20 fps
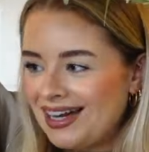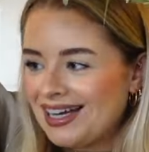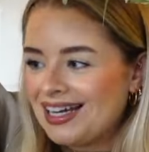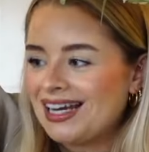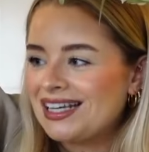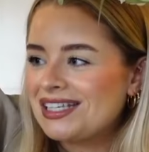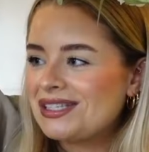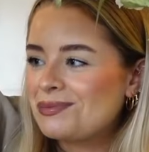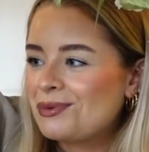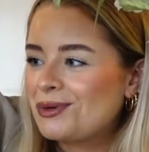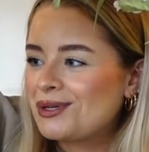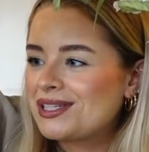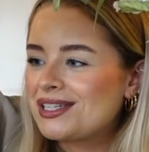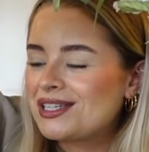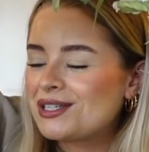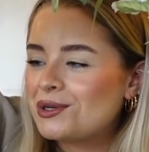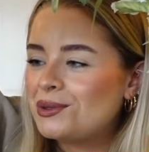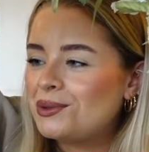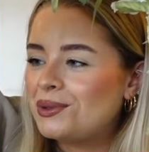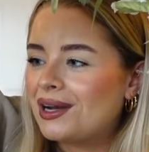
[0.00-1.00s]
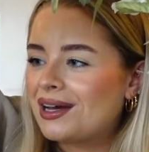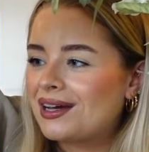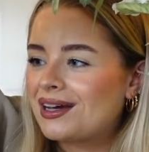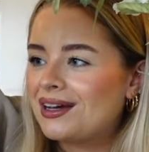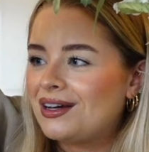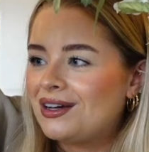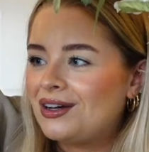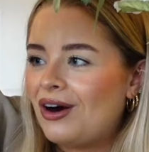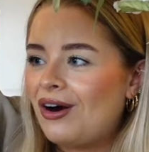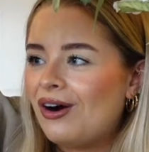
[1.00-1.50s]
I guess what's this called, like a
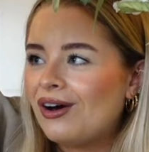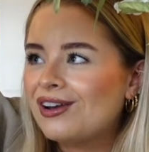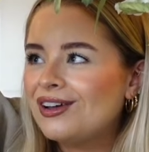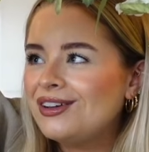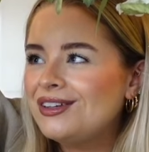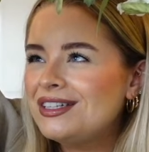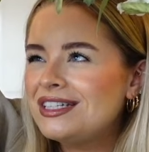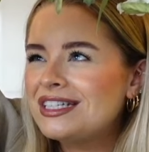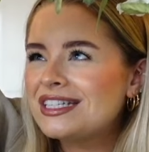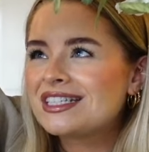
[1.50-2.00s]
garland,